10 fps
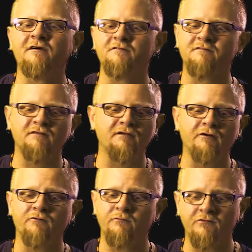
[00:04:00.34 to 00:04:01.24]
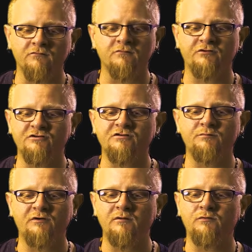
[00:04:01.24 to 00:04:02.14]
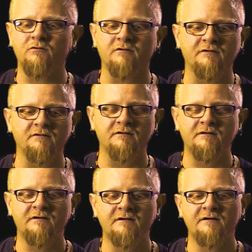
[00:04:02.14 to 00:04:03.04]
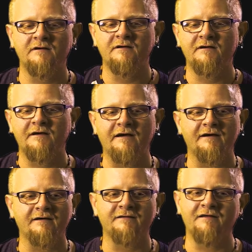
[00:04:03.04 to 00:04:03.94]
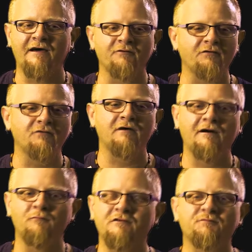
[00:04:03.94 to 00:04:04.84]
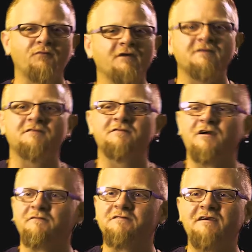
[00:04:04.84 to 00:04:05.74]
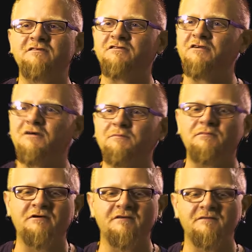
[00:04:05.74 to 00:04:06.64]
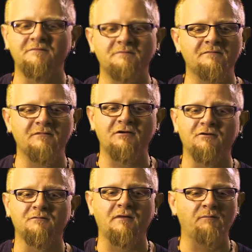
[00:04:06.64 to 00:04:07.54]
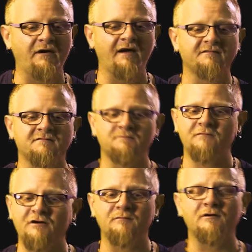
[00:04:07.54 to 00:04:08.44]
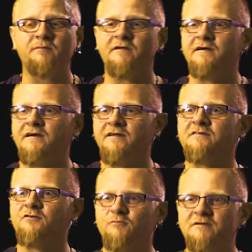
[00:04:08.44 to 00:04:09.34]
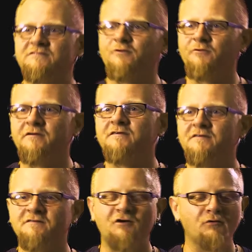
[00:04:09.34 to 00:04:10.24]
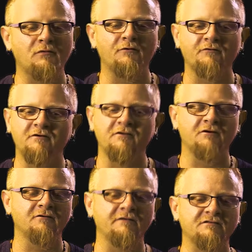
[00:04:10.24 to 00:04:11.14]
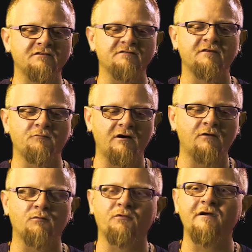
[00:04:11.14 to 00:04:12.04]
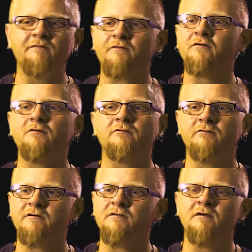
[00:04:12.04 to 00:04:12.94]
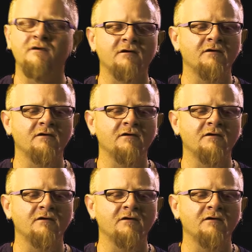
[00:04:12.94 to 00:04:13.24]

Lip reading: house and they're real Christian people, and I don't know what's brought this conversation up, but, you know, my past come up and I kind of told my story to this homeowner, you know, and she said, well, I will pray for you. And,